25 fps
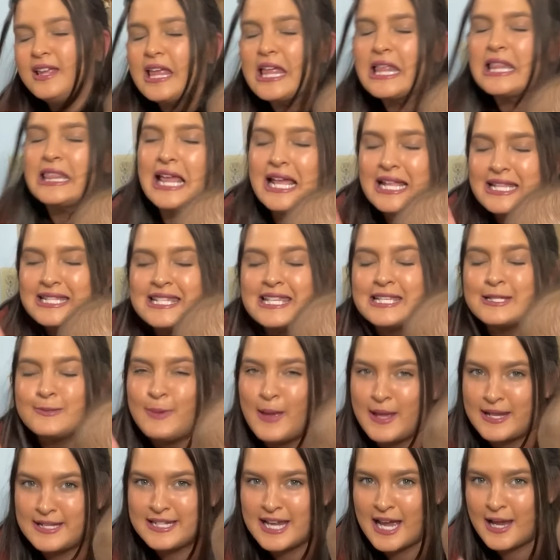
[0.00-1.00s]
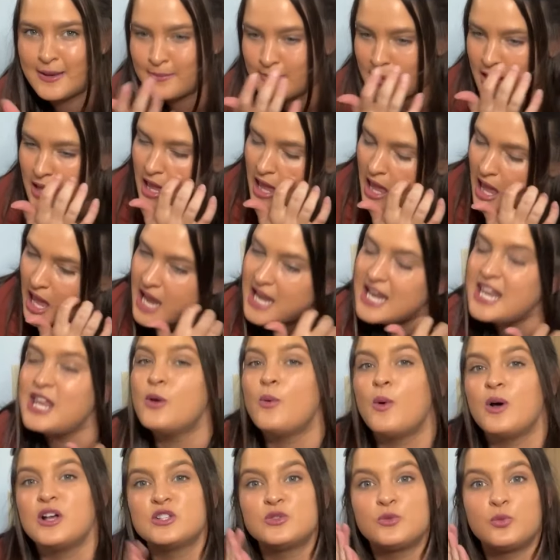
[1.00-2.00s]
that's his bedtime. And he
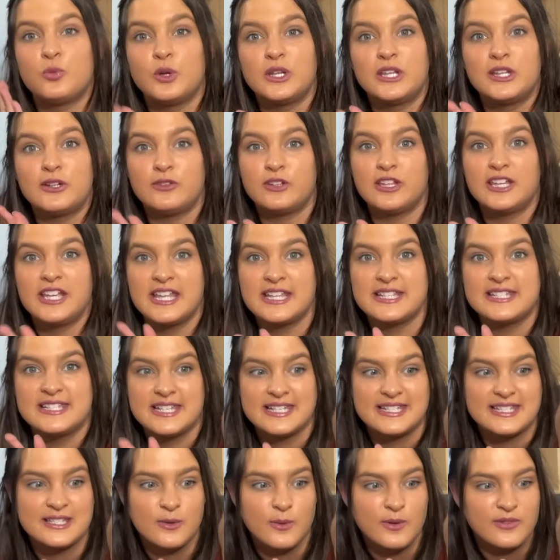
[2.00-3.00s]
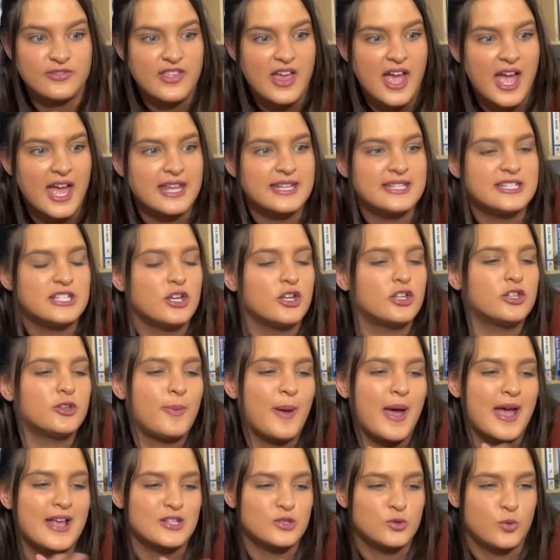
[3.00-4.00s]
was really consistent with that until the
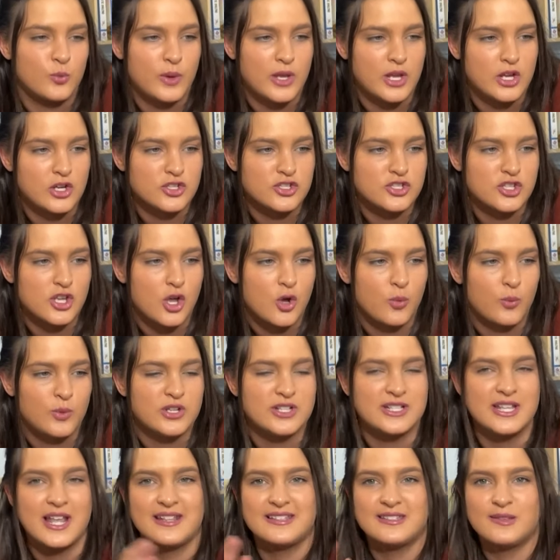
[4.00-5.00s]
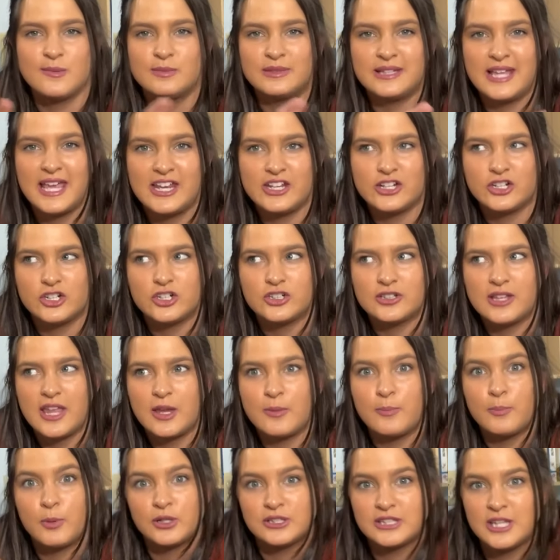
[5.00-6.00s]
past week or so. We just had some later
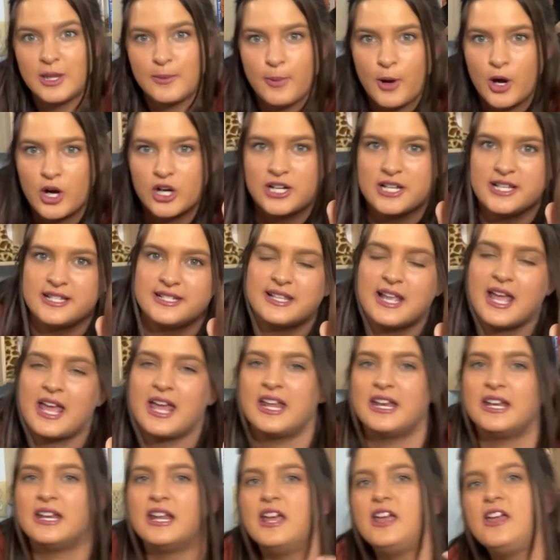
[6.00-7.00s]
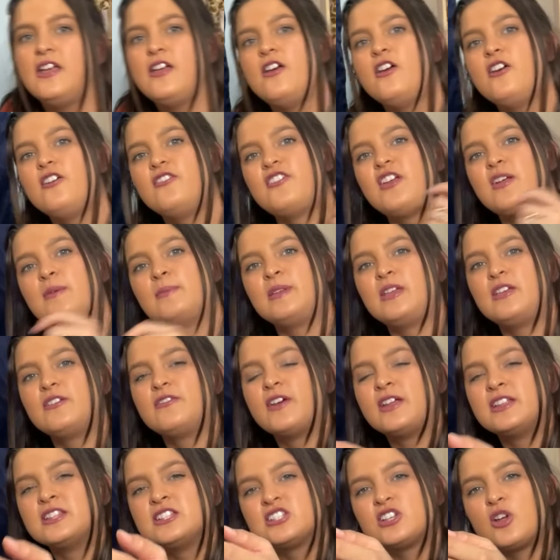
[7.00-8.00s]
like birthday parties and family
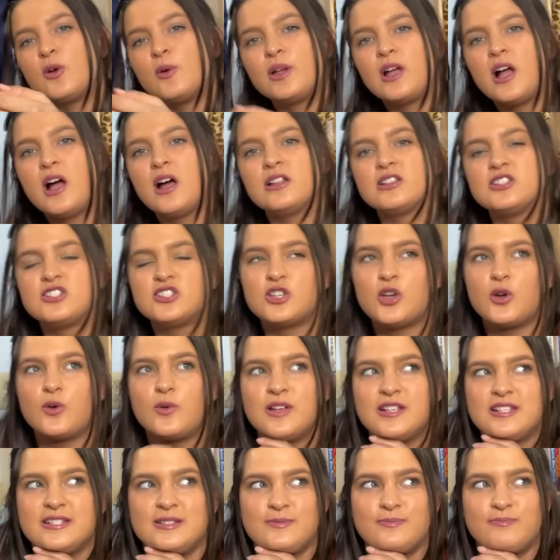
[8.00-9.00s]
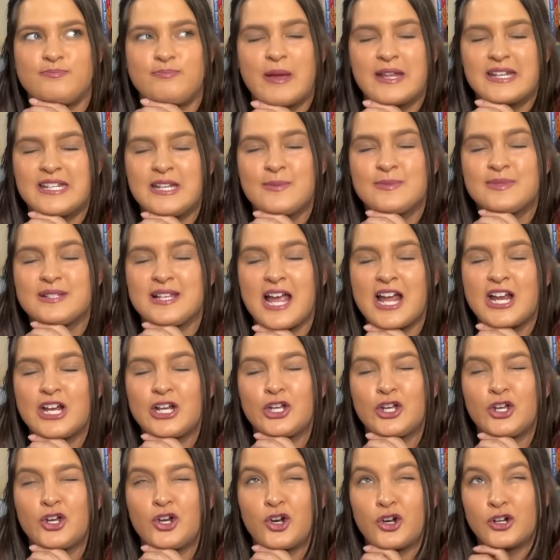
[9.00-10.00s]
events going on. So his bedtime's kind
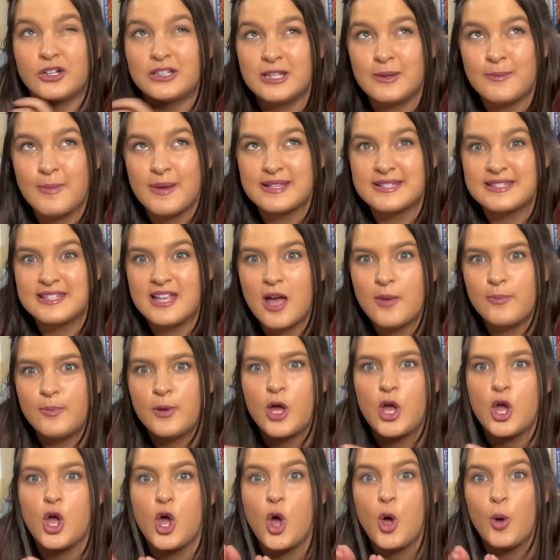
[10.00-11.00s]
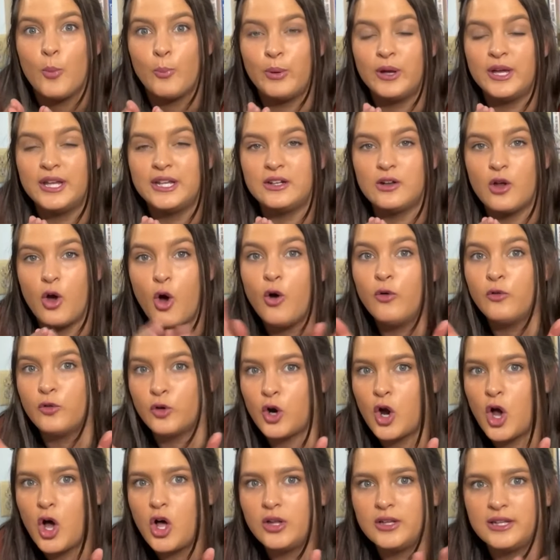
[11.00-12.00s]
of currently messed up. But
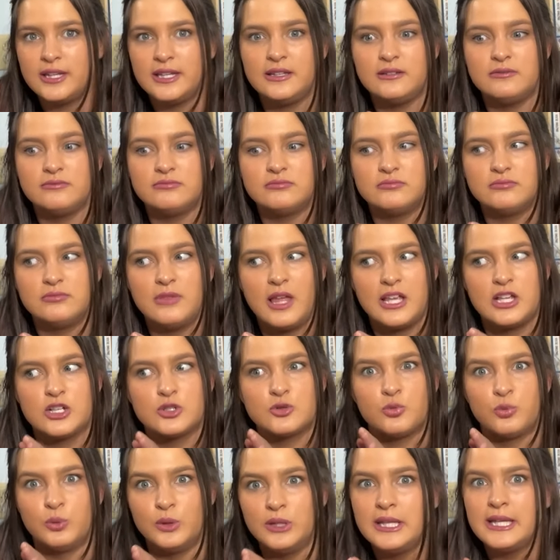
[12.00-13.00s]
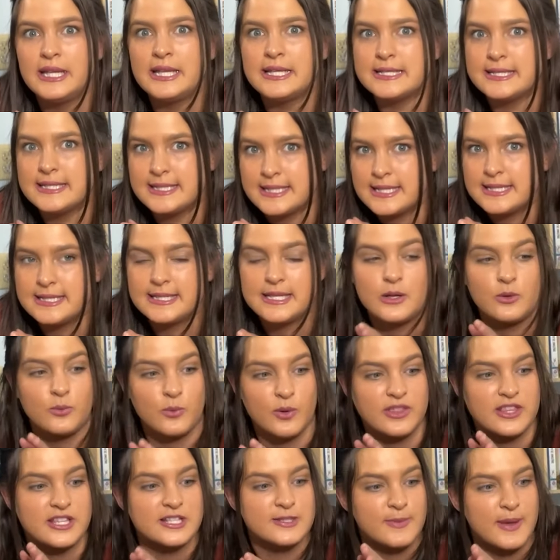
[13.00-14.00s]
overall, he like is really consistent
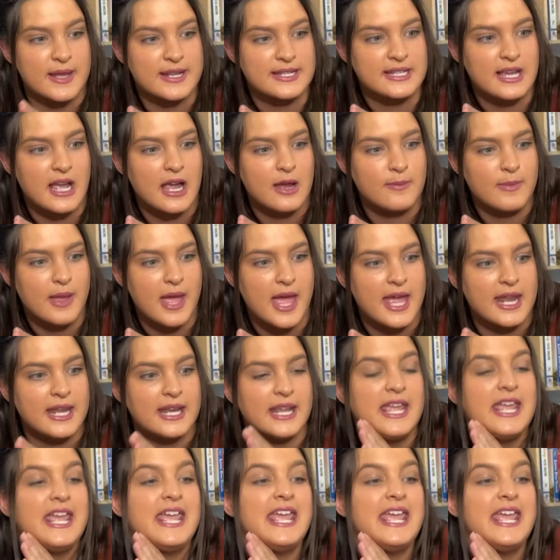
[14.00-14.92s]
with his bedtime, and